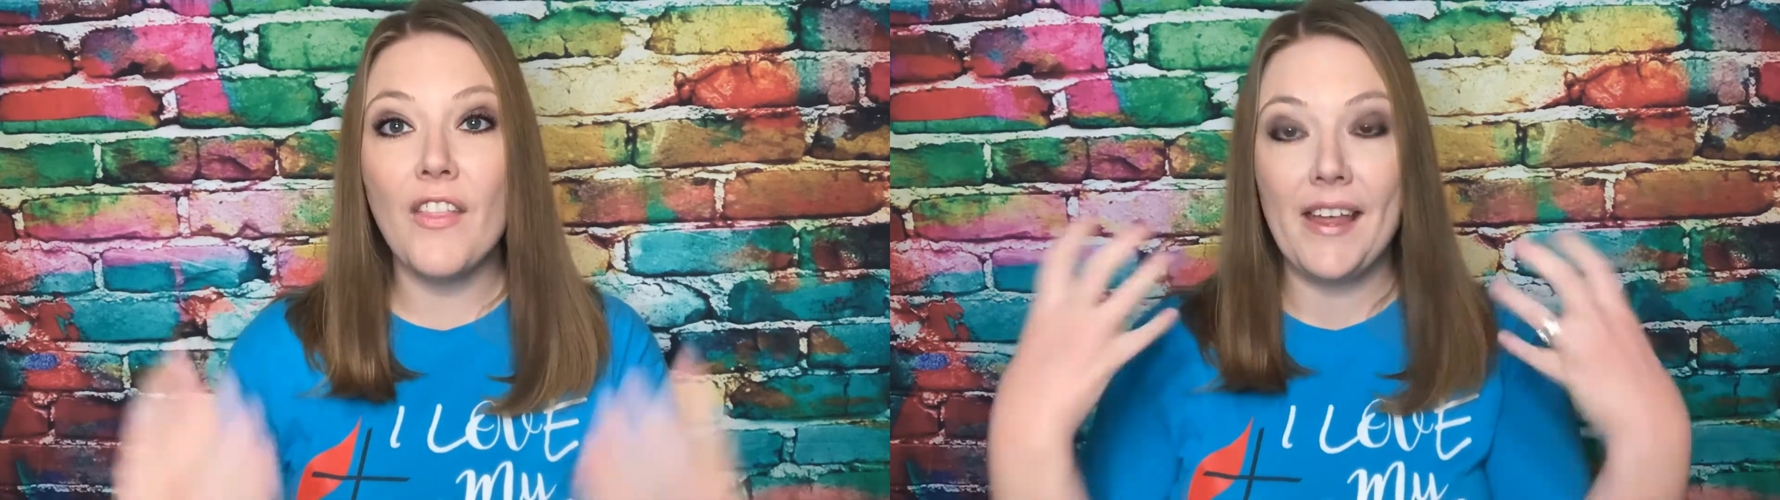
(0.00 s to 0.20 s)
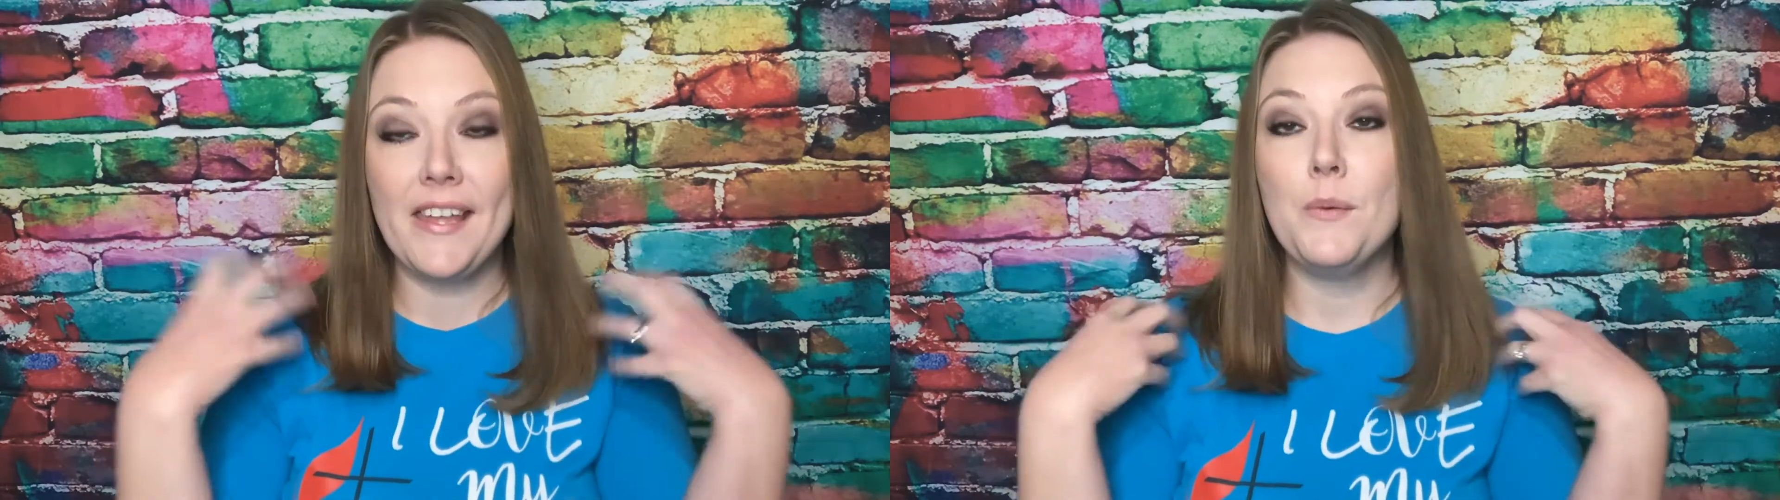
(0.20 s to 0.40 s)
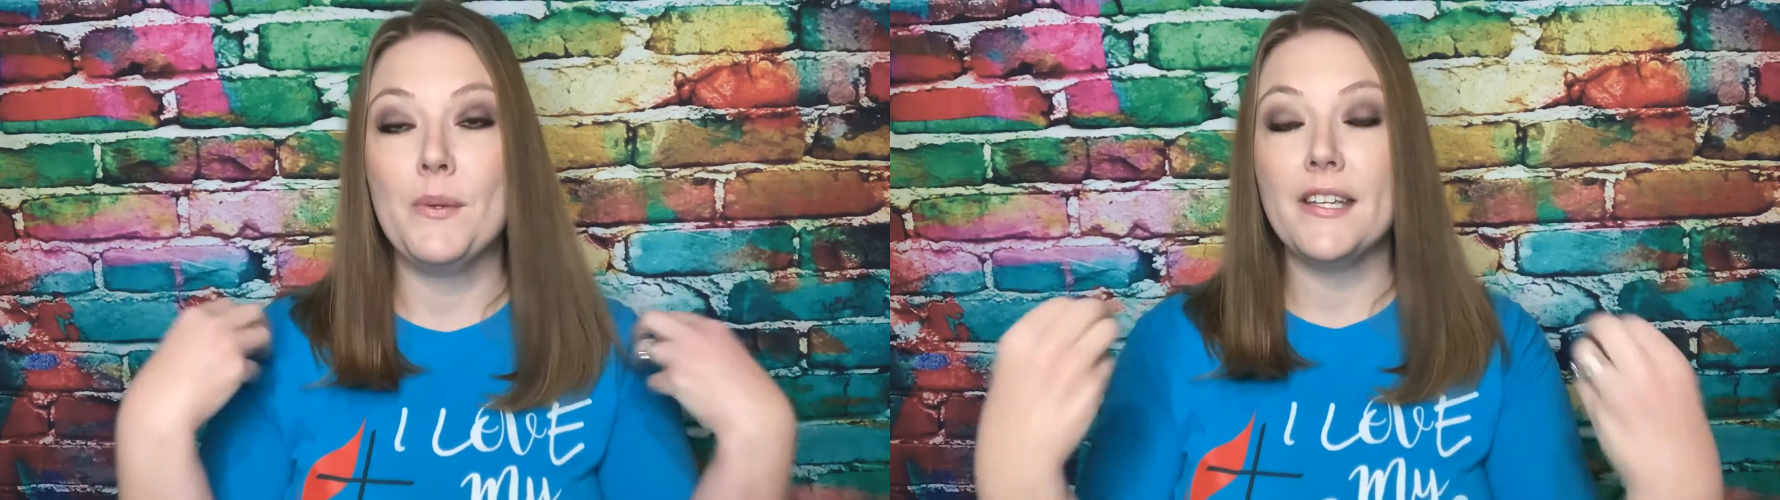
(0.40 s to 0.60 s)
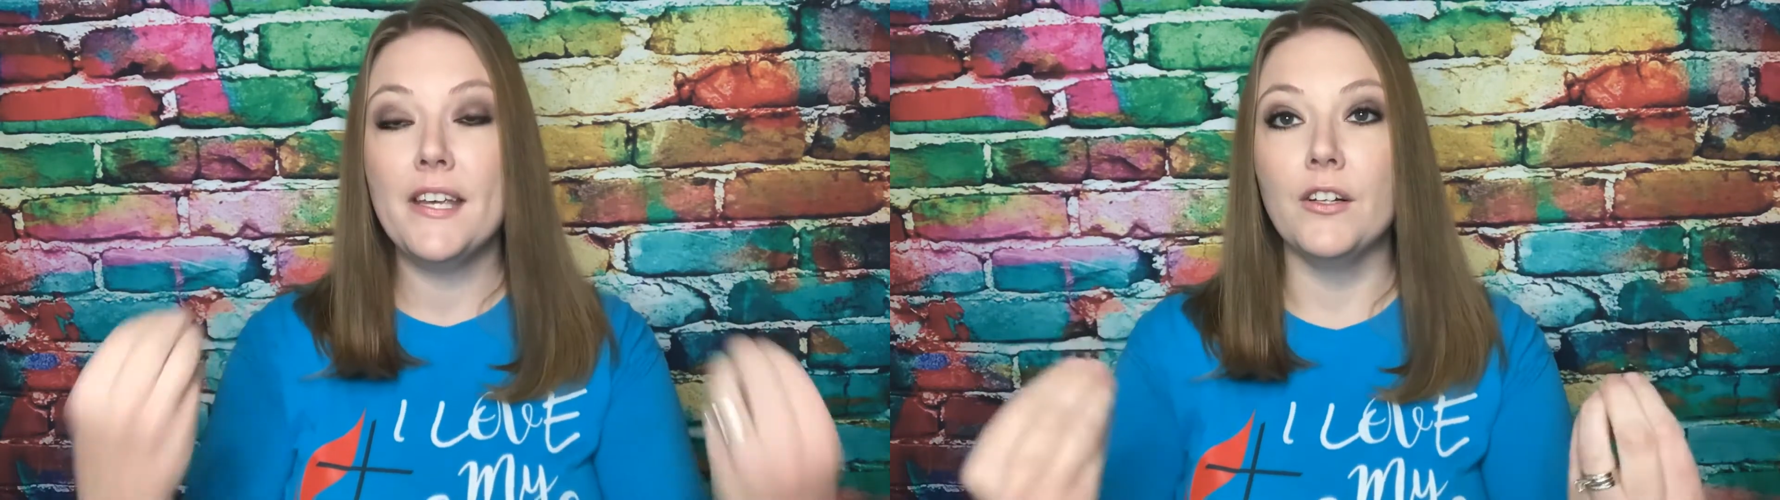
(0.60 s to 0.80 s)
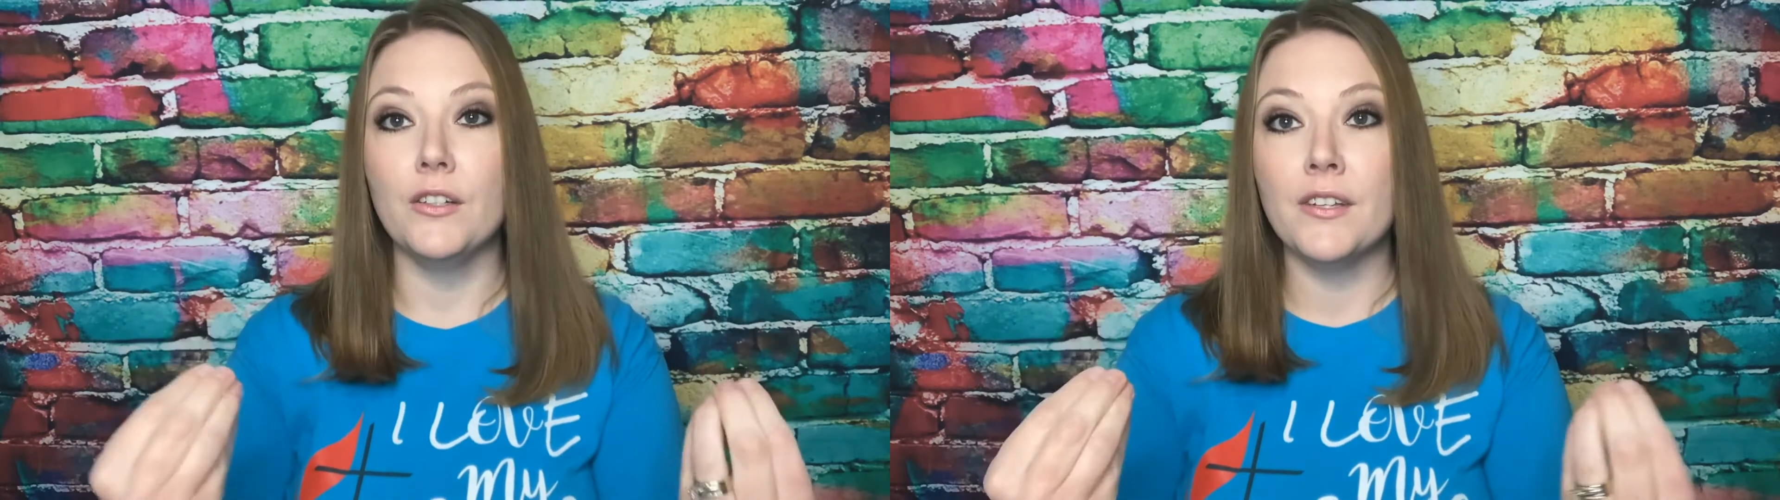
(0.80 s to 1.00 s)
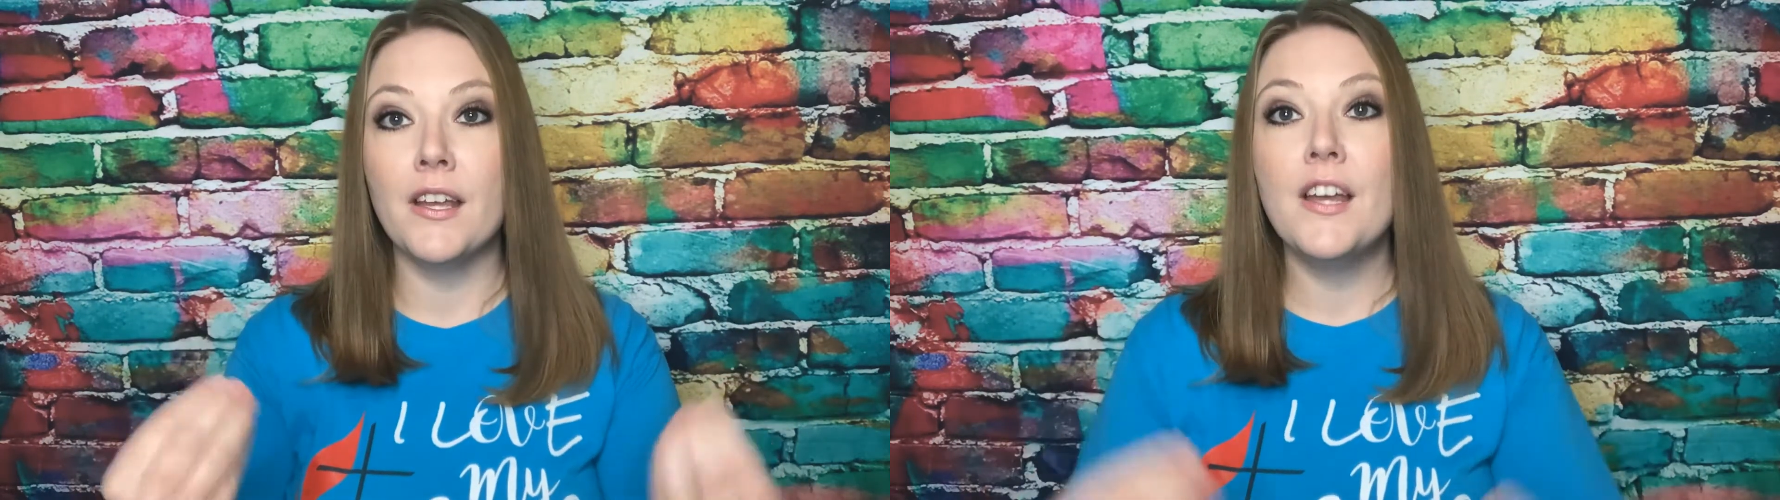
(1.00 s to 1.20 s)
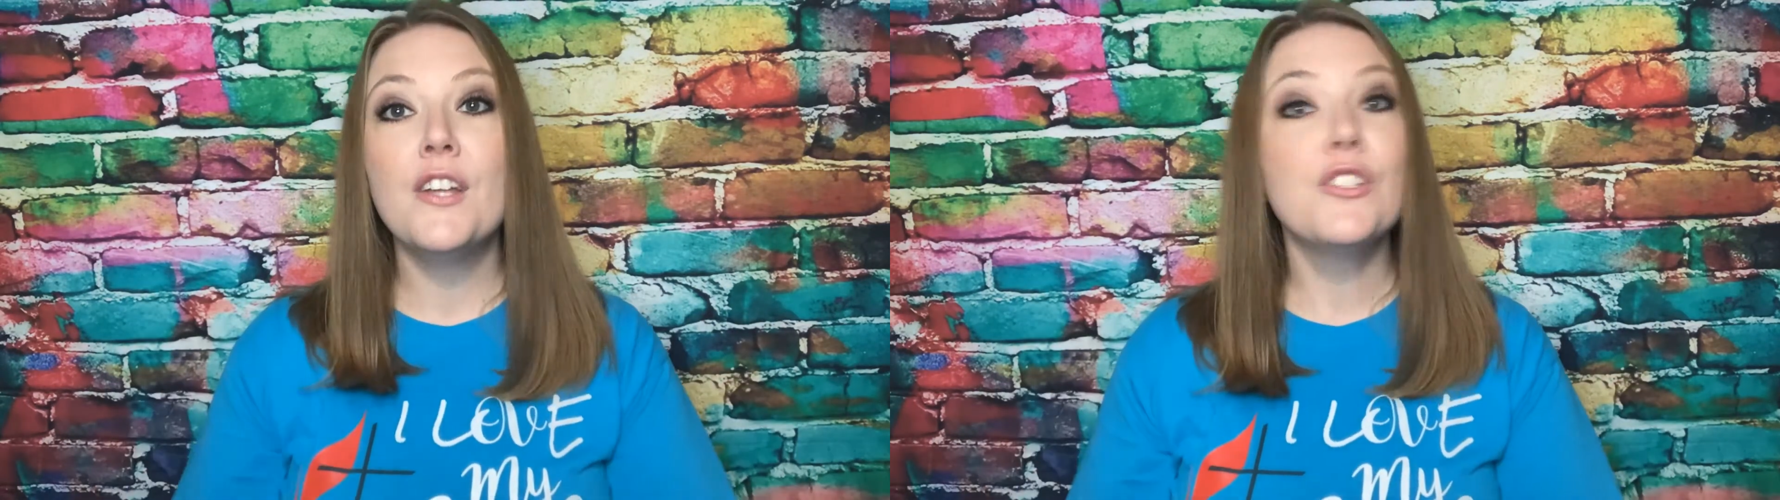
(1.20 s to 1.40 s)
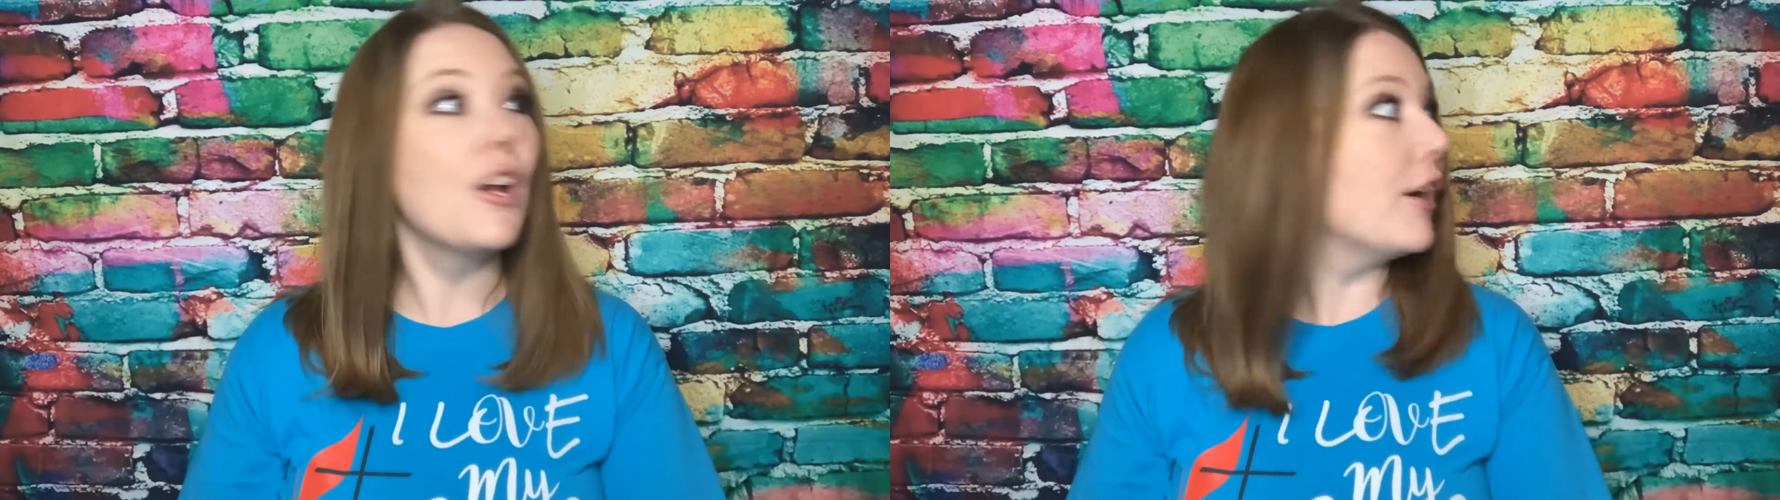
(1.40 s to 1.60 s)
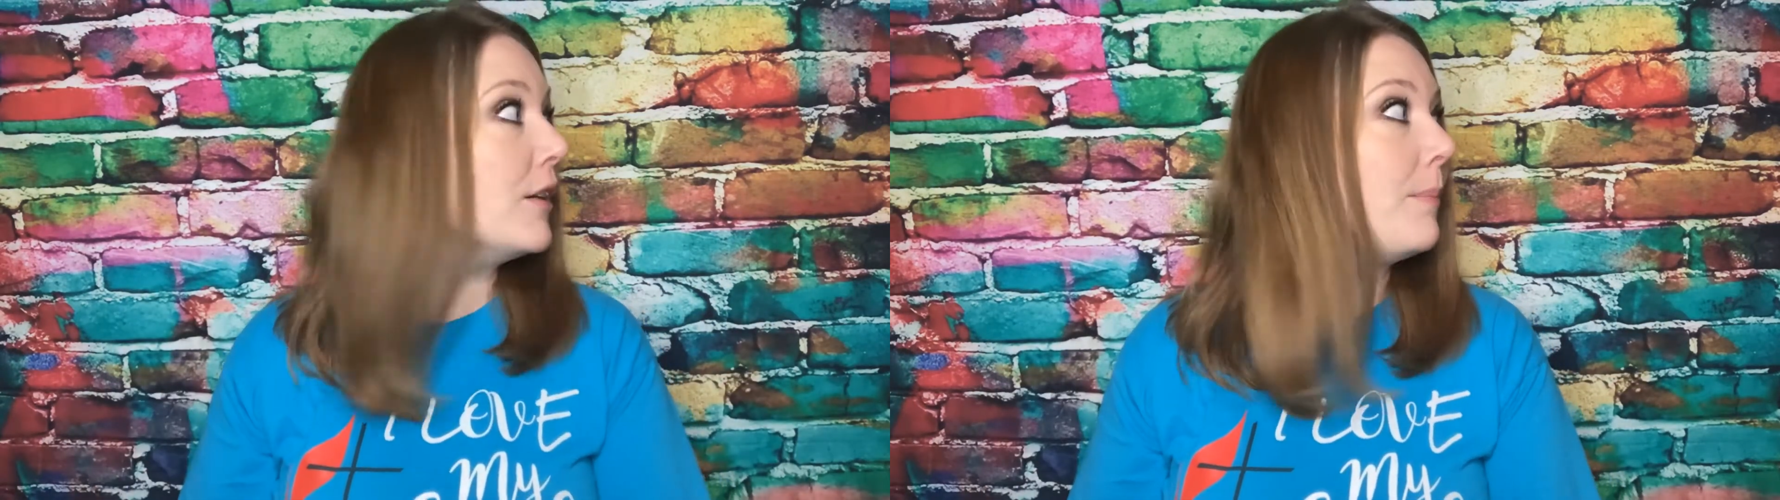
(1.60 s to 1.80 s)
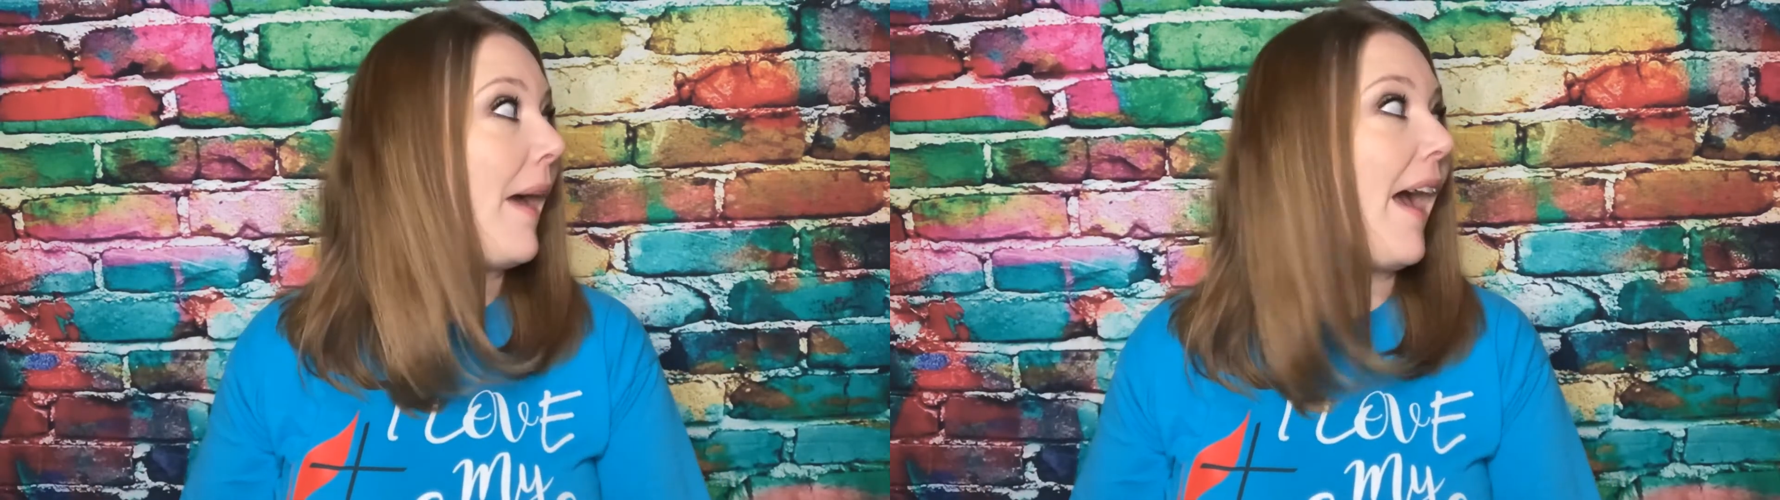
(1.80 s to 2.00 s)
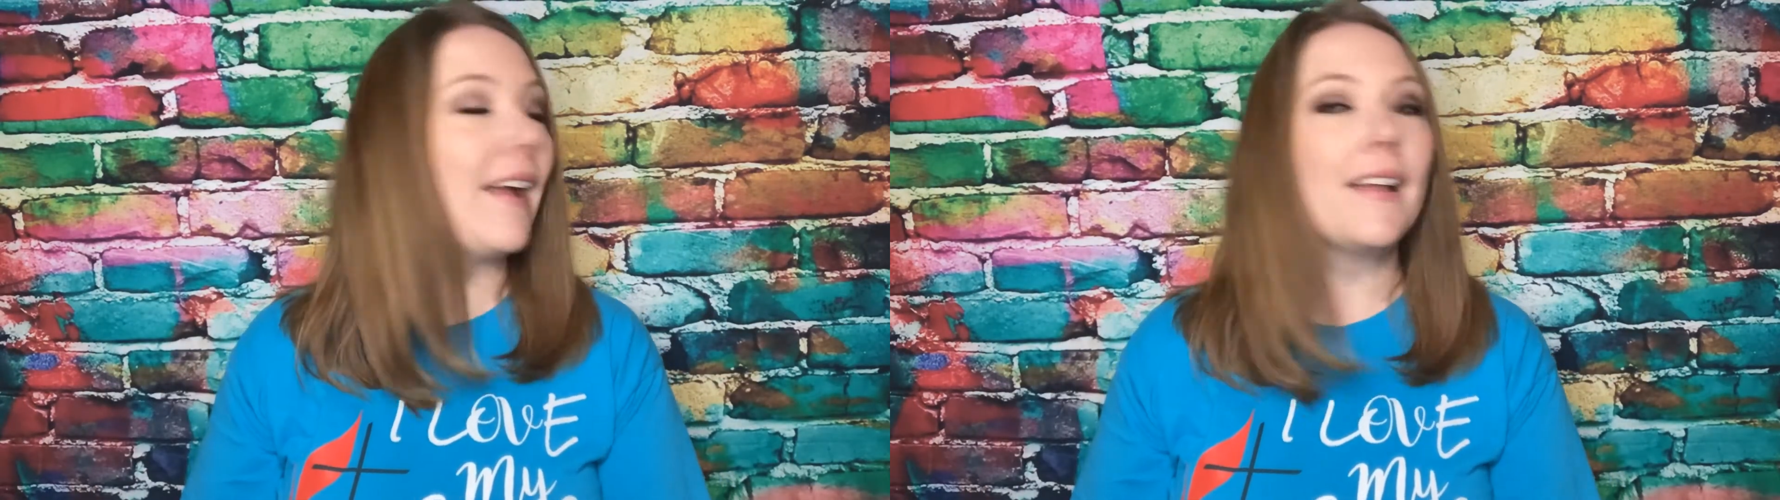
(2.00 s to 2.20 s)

that he was healed, turned back,